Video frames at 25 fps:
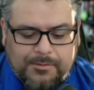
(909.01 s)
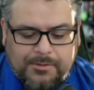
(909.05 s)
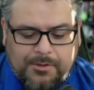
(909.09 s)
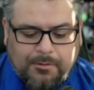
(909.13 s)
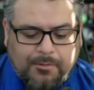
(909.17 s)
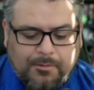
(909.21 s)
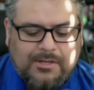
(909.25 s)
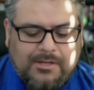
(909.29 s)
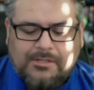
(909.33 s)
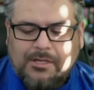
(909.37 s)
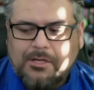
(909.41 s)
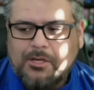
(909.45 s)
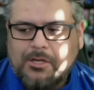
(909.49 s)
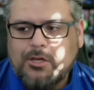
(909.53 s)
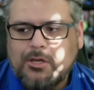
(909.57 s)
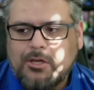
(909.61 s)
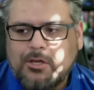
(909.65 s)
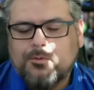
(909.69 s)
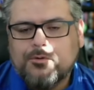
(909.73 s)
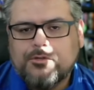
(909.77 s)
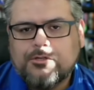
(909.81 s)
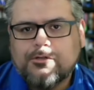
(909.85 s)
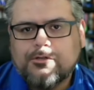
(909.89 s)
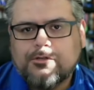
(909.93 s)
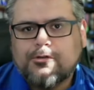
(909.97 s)
the reason you
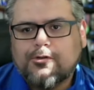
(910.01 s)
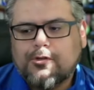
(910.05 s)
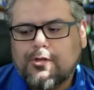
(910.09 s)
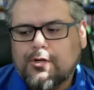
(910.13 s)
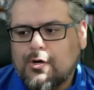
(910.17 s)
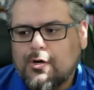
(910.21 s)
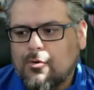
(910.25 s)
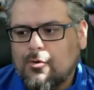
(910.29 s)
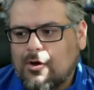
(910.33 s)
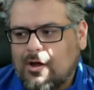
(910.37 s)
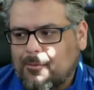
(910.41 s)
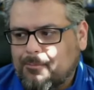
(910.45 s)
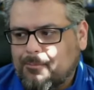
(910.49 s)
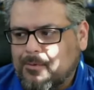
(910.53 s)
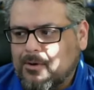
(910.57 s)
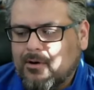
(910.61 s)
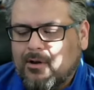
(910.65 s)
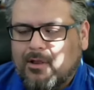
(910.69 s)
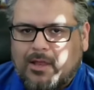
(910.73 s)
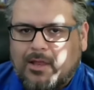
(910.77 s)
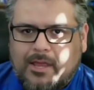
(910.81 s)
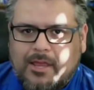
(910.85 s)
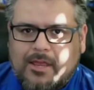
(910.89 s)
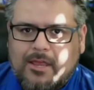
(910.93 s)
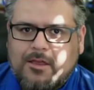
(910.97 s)
don't just throw up your
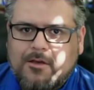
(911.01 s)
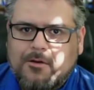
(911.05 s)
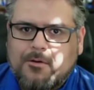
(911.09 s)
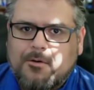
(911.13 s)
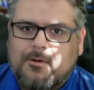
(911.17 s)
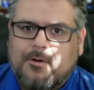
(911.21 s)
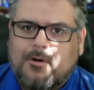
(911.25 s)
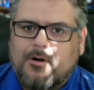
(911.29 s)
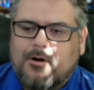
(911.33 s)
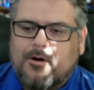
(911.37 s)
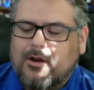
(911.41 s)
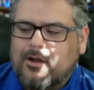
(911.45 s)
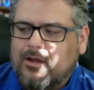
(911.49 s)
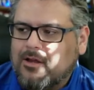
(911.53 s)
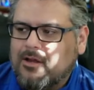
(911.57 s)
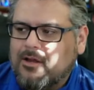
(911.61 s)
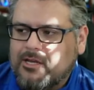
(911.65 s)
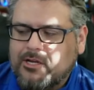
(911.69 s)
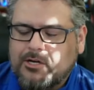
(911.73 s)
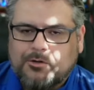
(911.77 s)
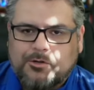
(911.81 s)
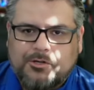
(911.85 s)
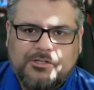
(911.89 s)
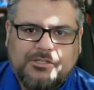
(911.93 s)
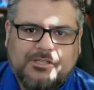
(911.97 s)
link or
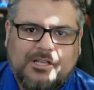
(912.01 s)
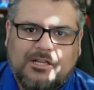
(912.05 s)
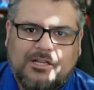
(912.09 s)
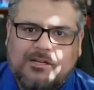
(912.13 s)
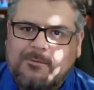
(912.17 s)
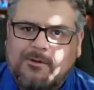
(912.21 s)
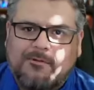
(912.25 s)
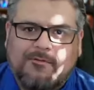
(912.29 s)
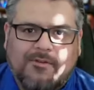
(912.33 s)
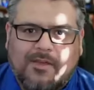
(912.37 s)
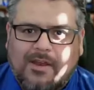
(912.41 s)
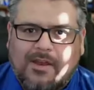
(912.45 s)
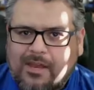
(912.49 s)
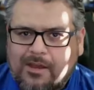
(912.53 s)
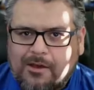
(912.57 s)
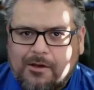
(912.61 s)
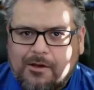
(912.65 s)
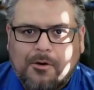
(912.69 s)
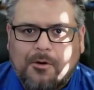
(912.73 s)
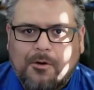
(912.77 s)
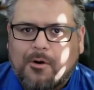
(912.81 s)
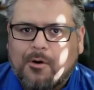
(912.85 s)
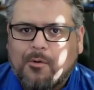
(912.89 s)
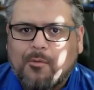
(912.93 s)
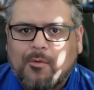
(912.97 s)
you send them a
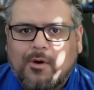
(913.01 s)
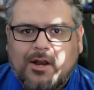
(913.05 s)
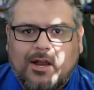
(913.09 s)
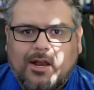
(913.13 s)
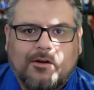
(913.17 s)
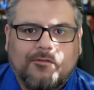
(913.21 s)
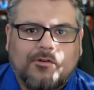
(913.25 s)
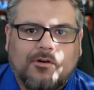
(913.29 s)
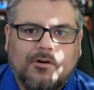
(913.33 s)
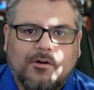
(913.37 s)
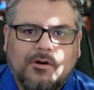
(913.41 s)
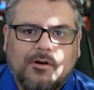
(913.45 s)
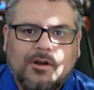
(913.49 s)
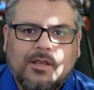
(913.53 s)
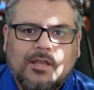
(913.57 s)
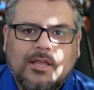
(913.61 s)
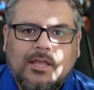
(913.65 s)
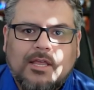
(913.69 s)
video or whatever,